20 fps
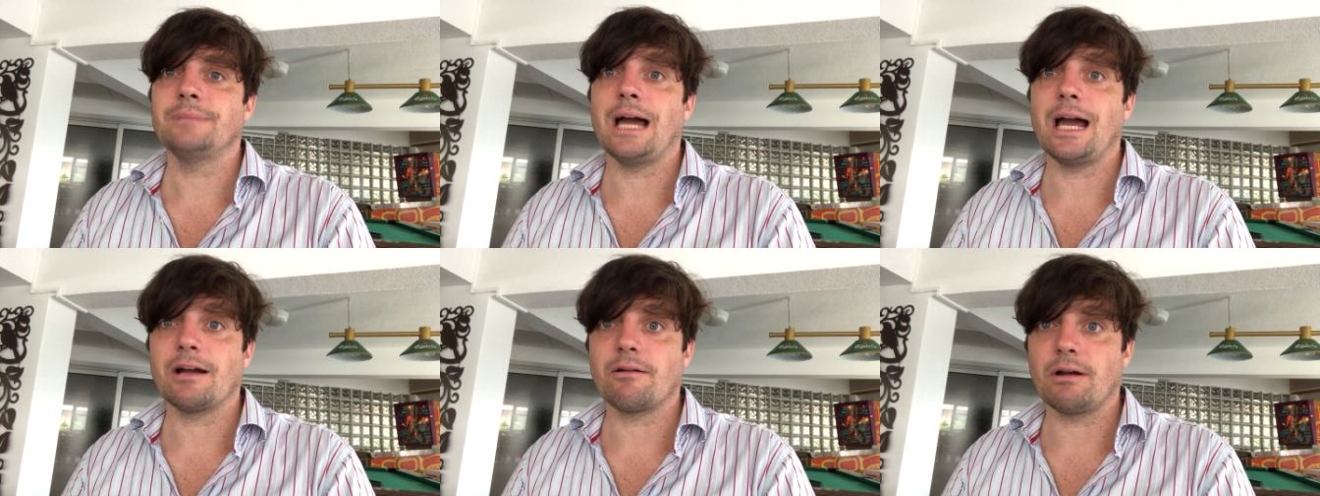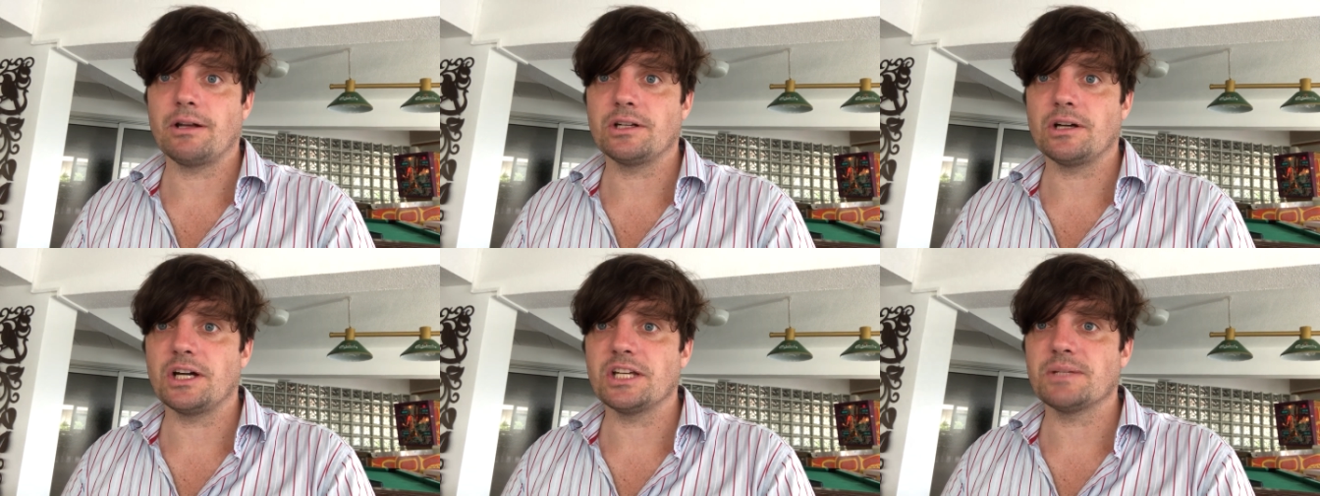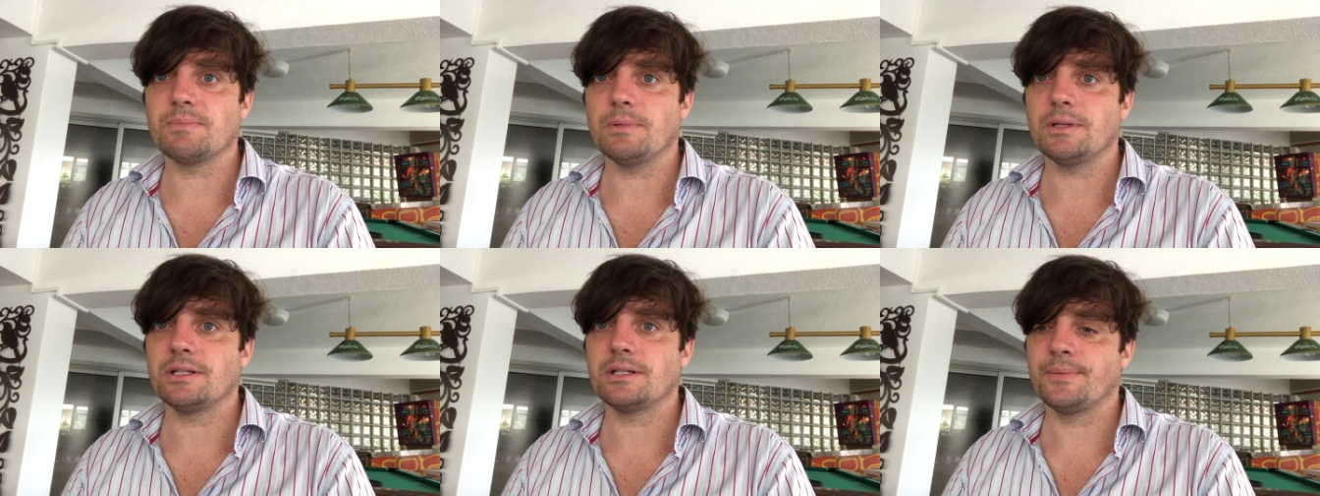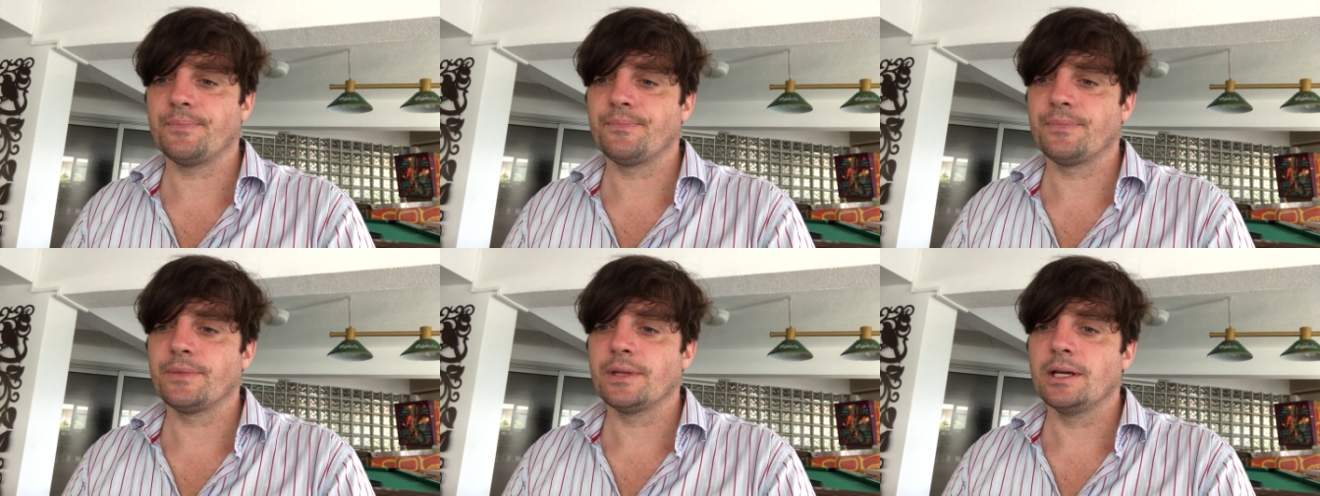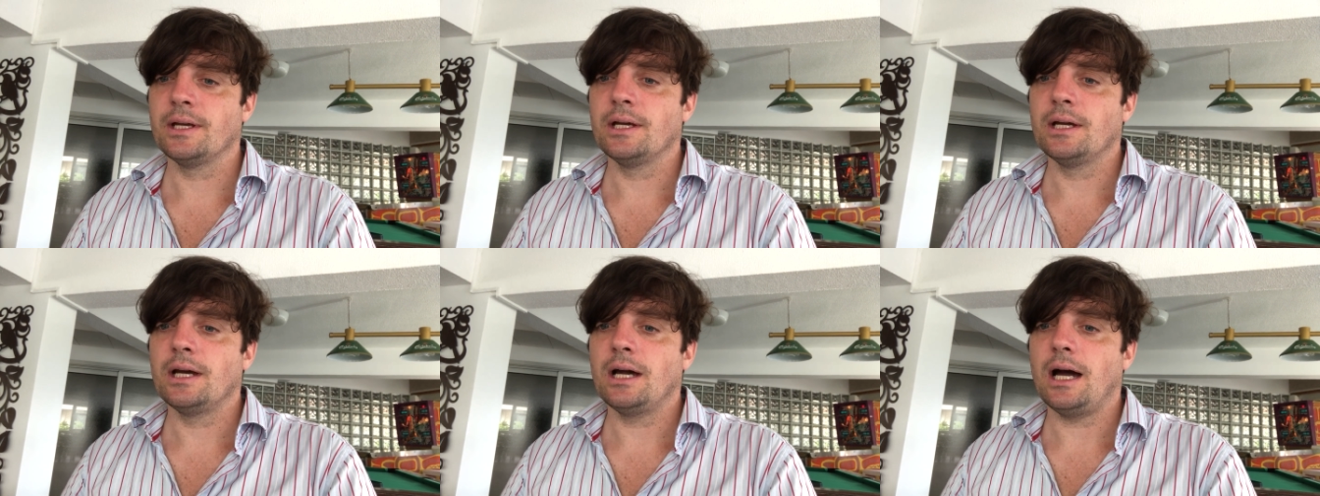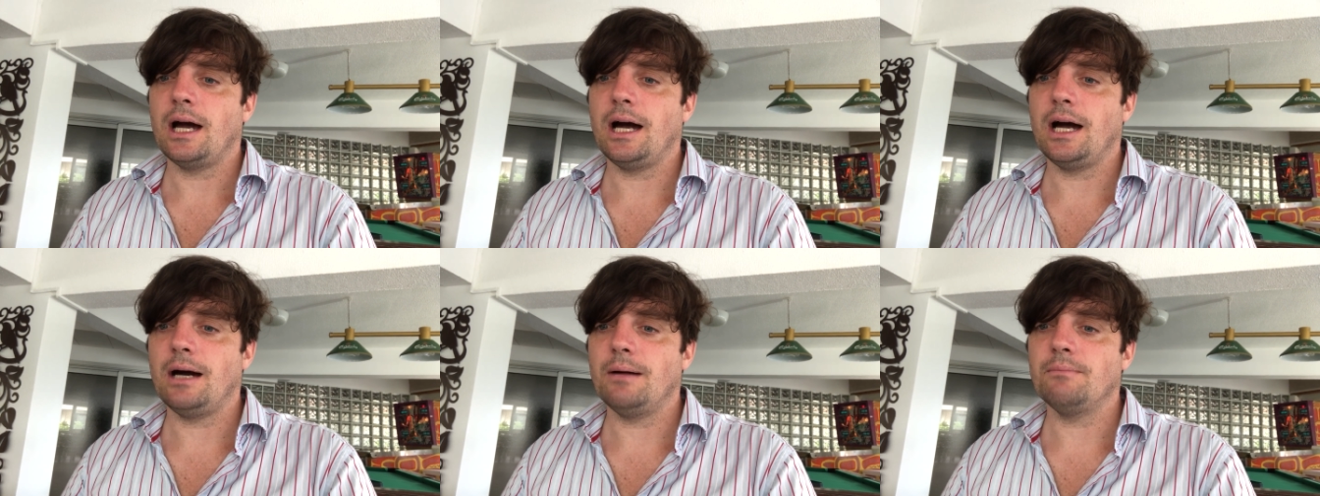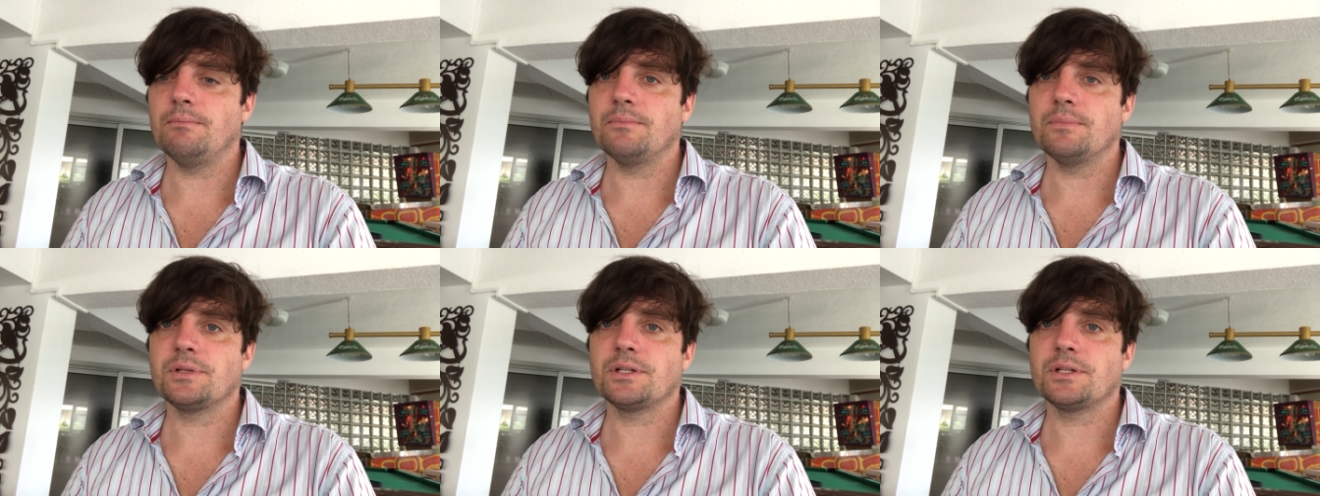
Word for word: aggrandizement. Um,